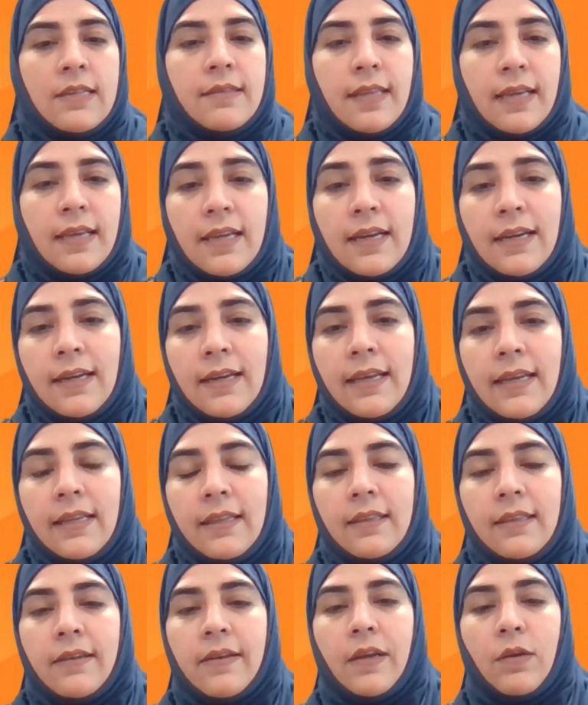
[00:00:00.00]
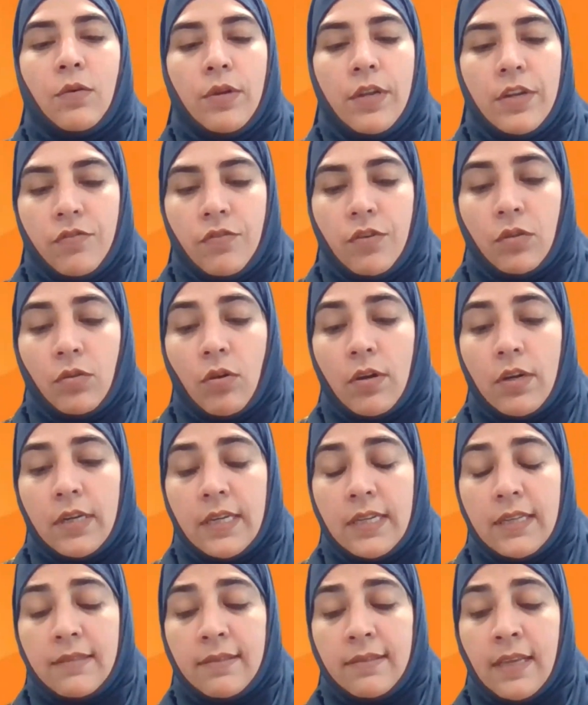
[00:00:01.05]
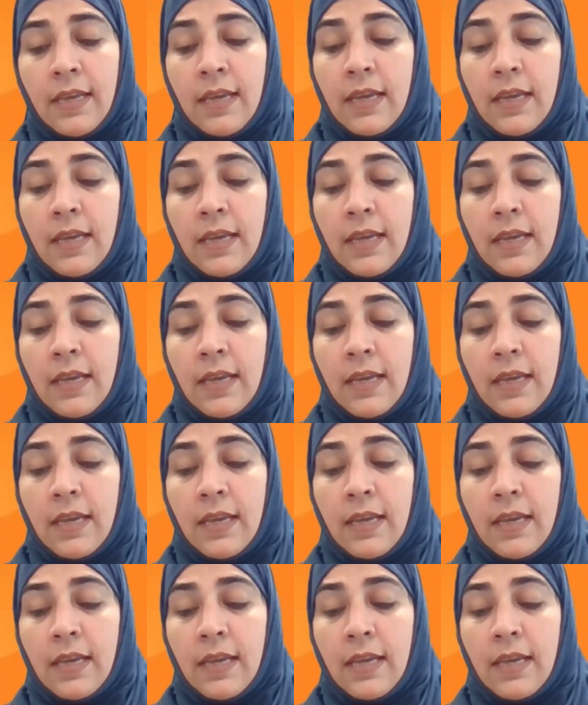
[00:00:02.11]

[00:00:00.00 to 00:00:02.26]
Secondly, the regulatory authorities,